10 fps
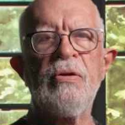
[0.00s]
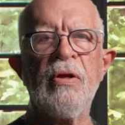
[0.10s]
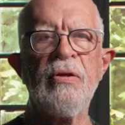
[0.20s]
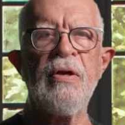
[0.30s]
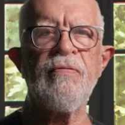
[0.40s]

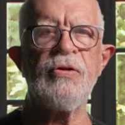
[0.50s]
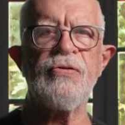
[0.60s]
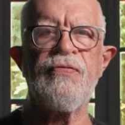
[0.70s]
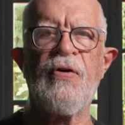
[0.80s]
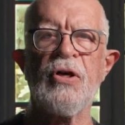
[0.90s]
the
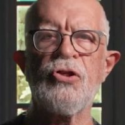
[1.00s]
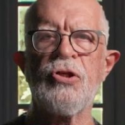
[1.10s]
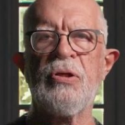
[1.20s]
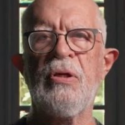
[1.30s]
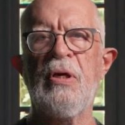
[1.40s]
liver's
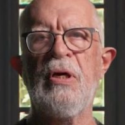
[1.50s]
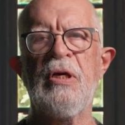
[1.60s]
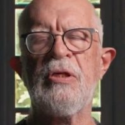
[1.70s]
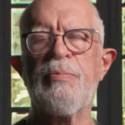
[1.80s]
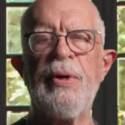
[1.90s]
function
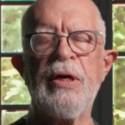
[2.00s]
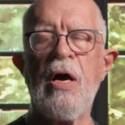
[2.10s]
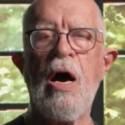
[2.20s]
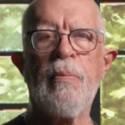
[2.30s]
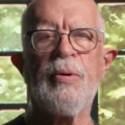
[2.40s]
is being
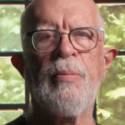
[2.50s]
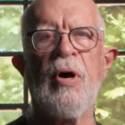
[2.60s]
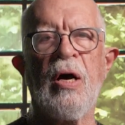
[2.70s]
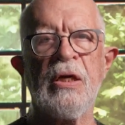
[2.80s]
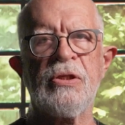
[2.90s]

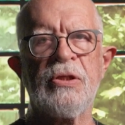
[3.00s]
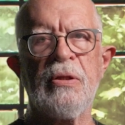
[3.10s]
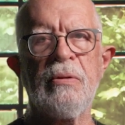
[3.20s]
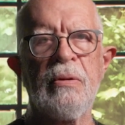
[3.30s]
compromised.